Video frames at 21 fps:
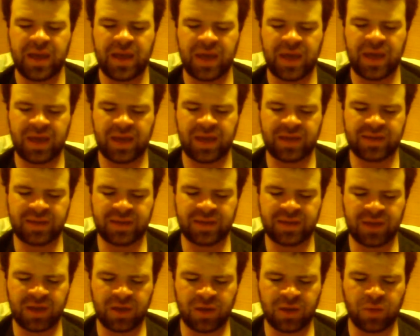and
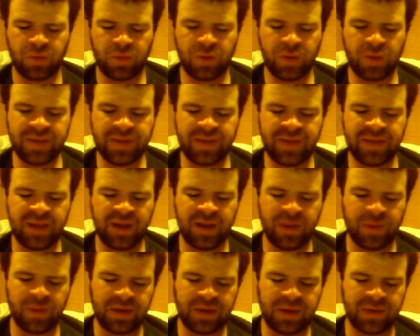right
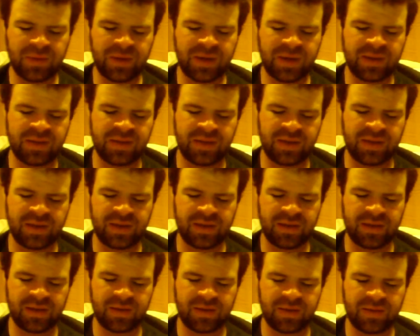there,
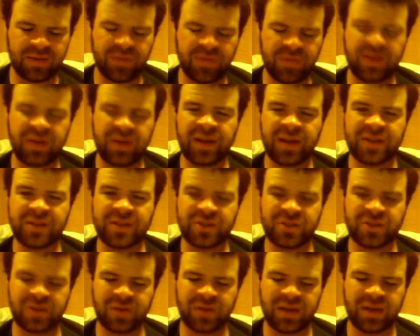the 59th
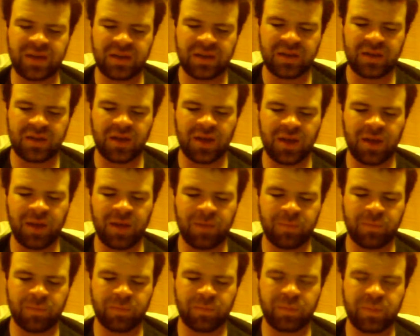Street
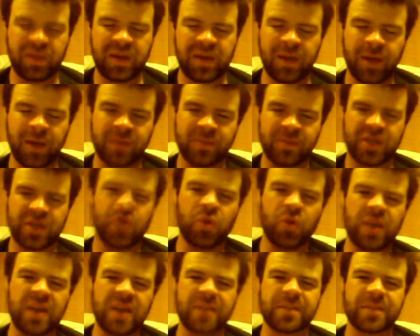becomes the
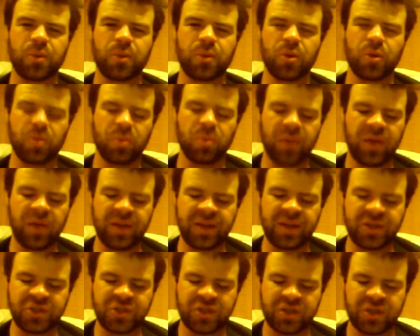Queensboro
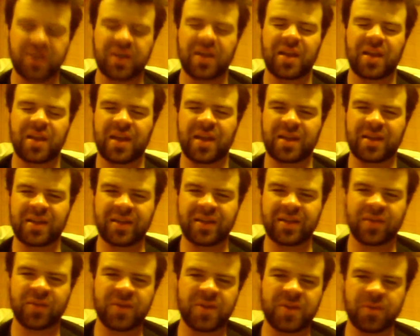Bridge, and
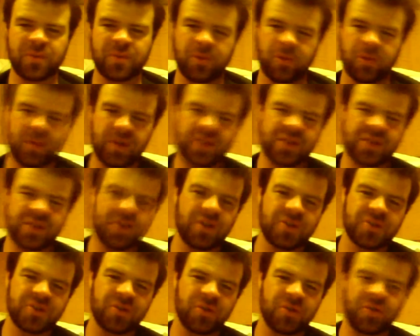the Queensboro Bridge is
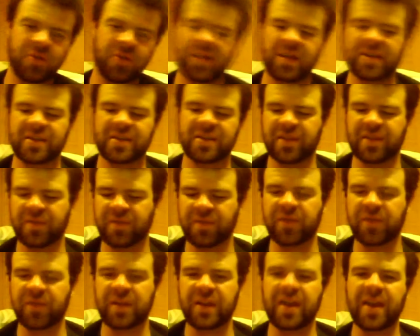also known as the
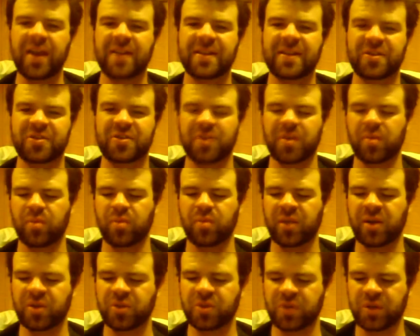59th Street
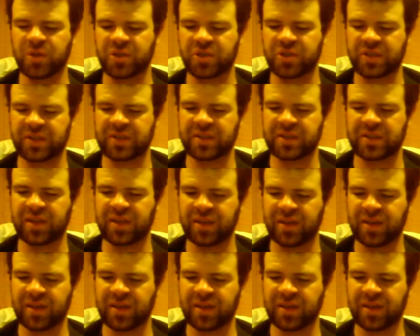Bridge, which is